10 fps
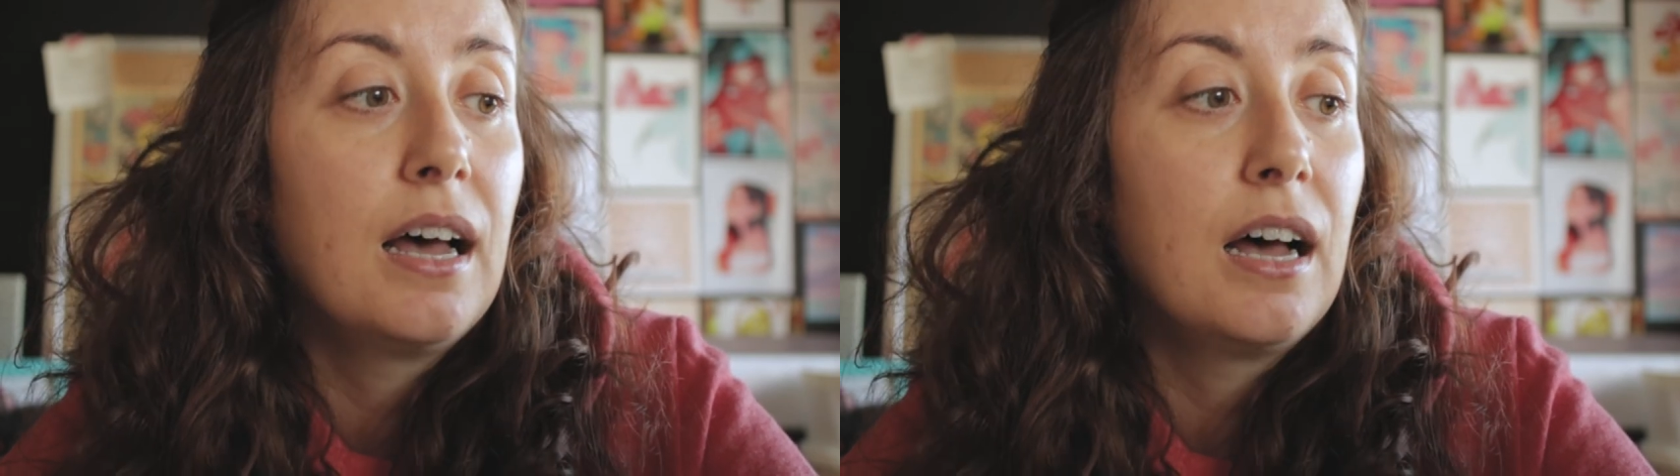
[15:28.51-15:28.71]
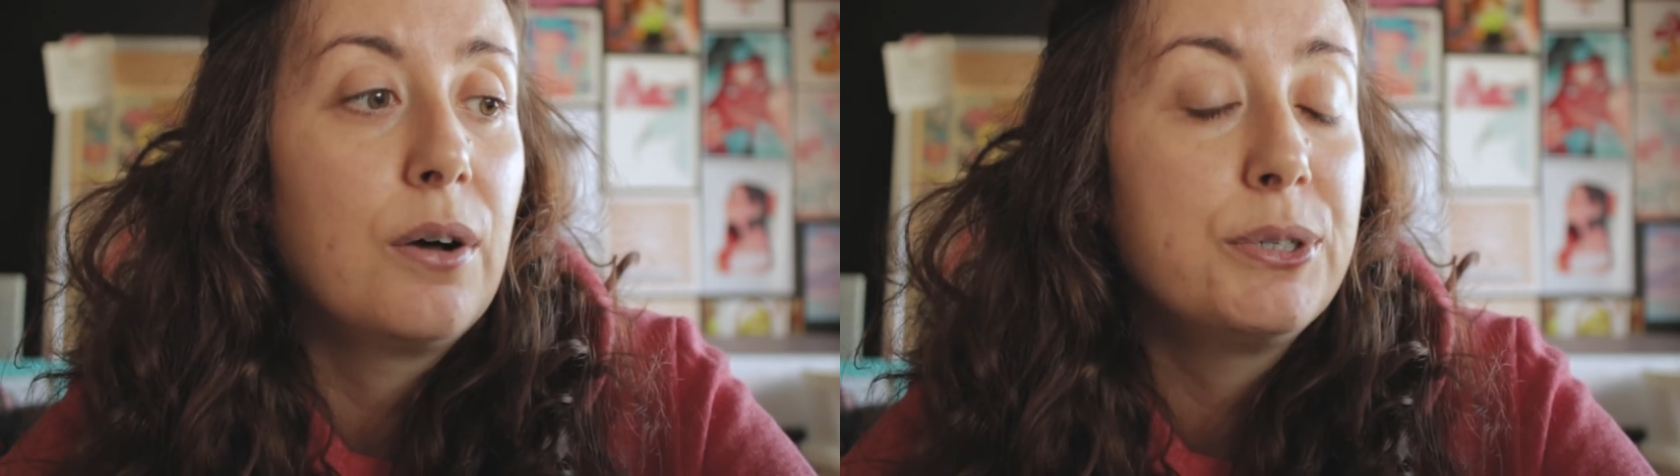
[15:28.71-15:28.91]

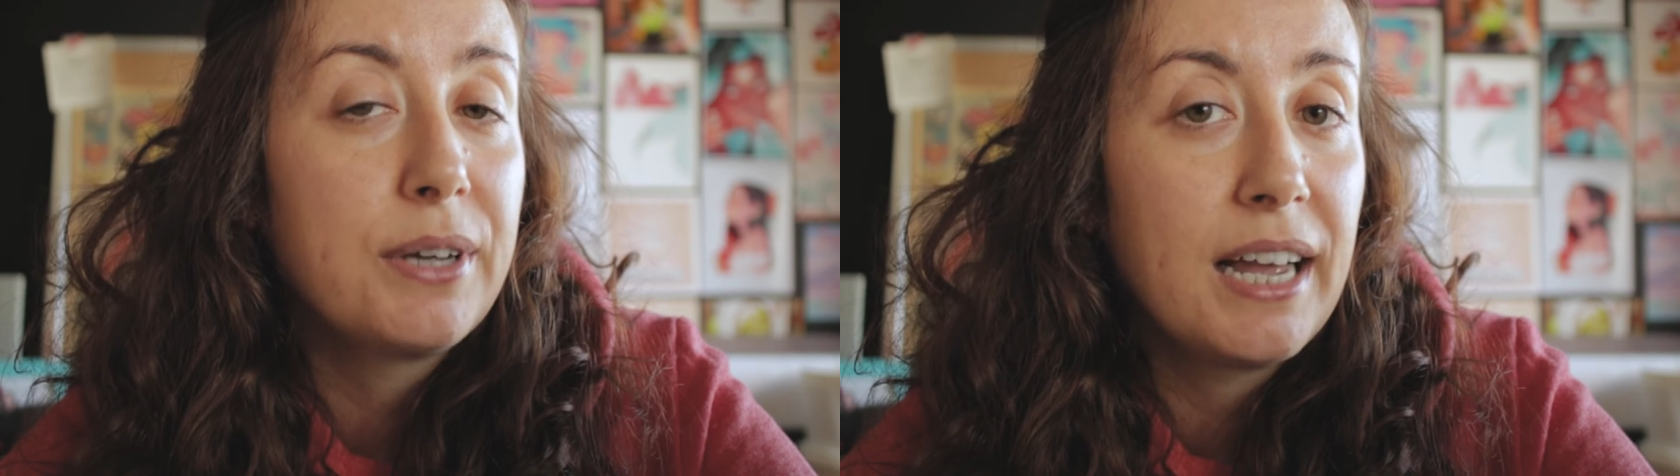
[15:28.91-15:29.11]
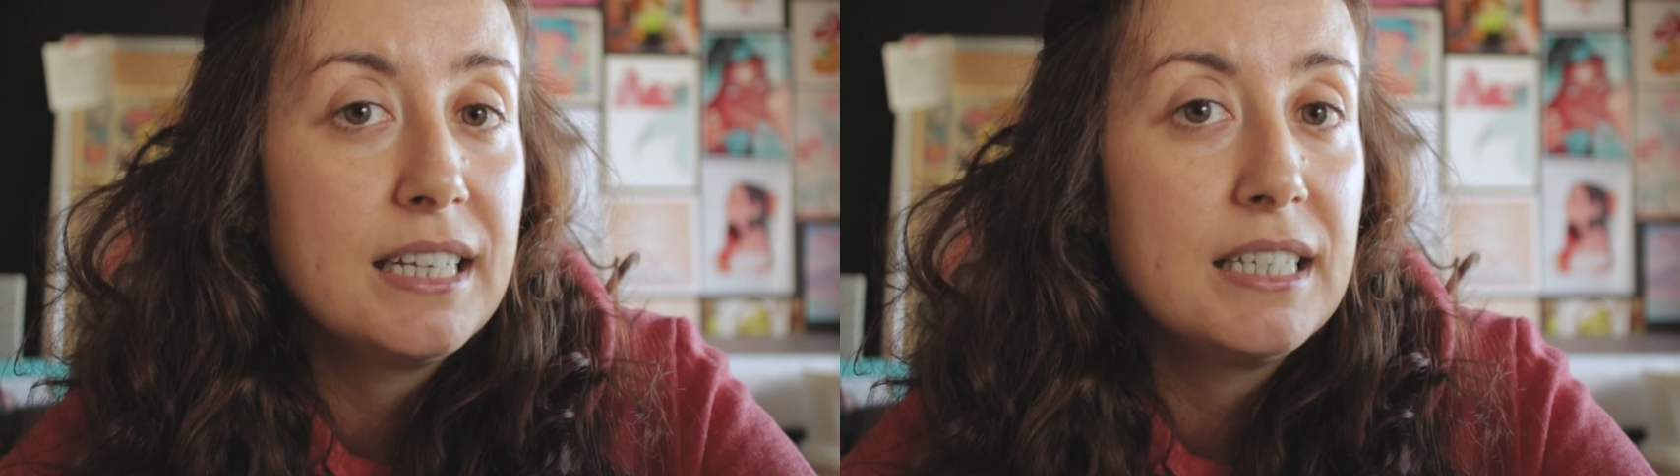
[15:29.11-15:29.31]

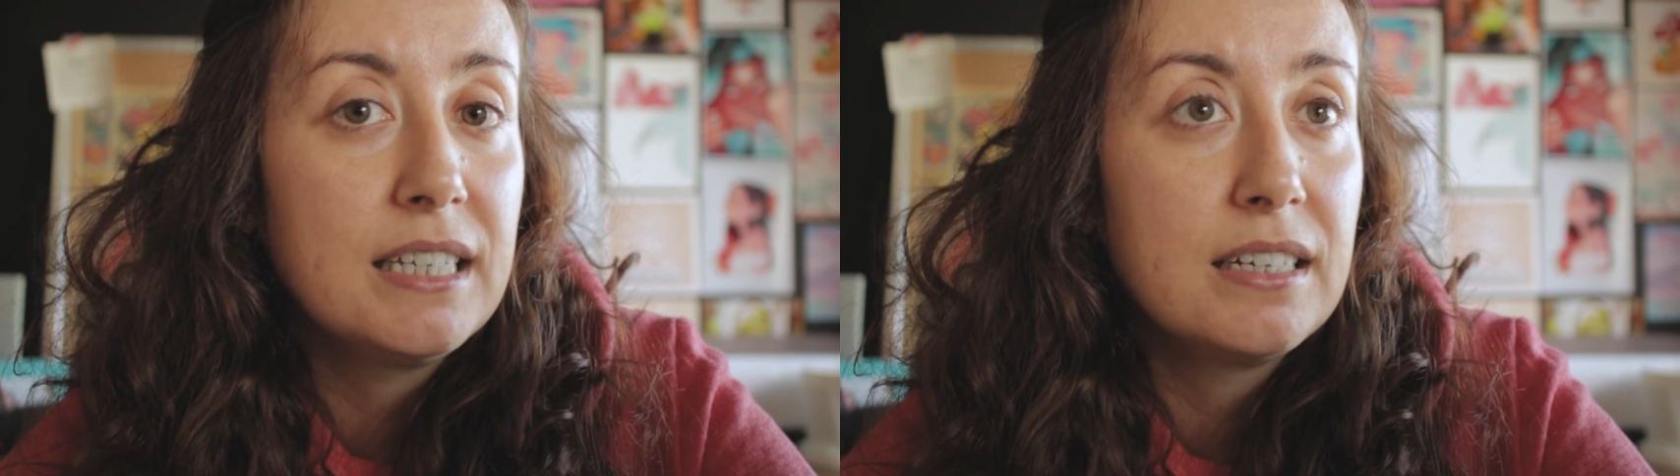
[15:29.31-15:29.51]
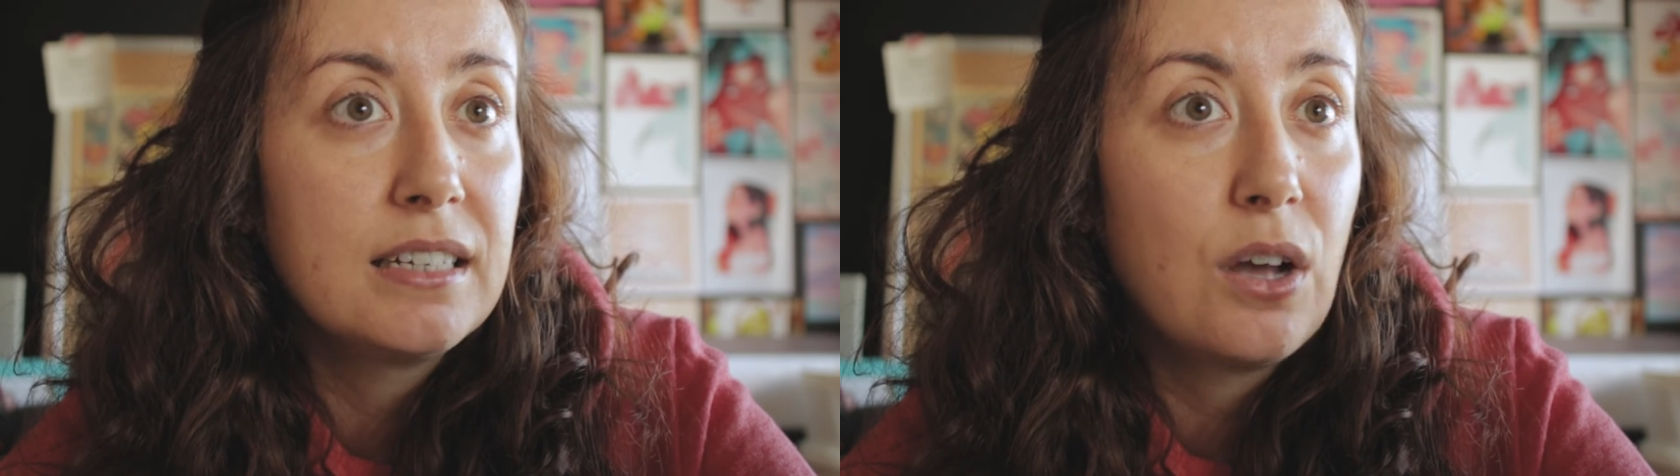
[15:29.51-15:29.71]
Also,
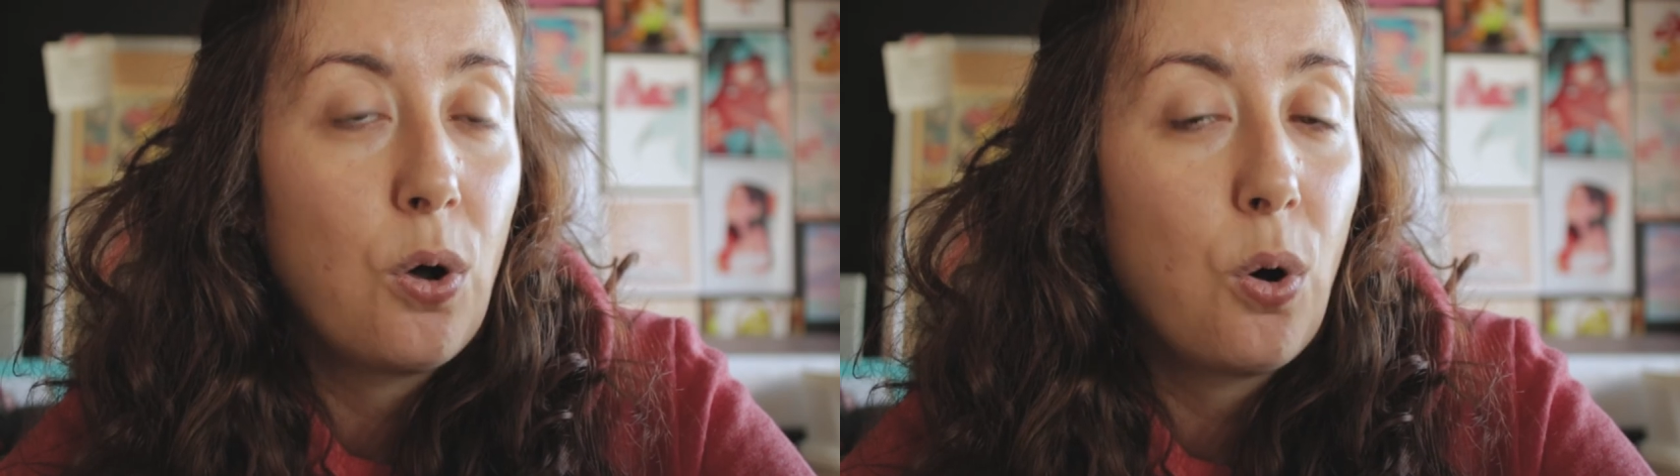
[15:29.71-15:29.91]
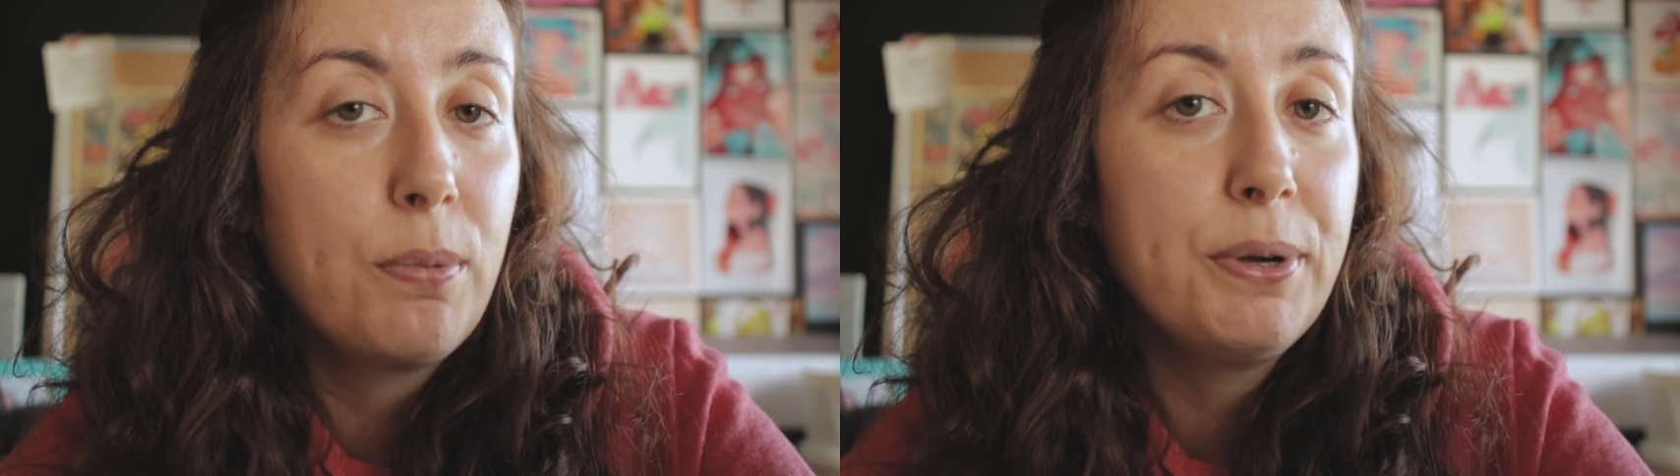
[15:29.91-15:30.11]
guys,
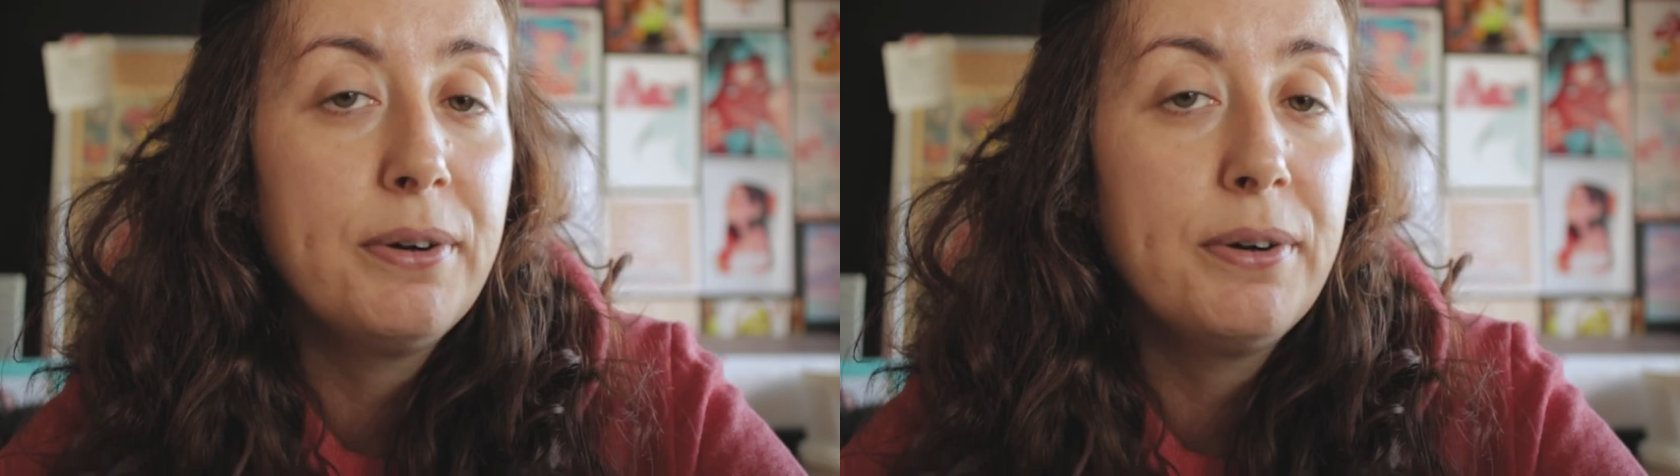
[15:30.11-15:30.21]
hope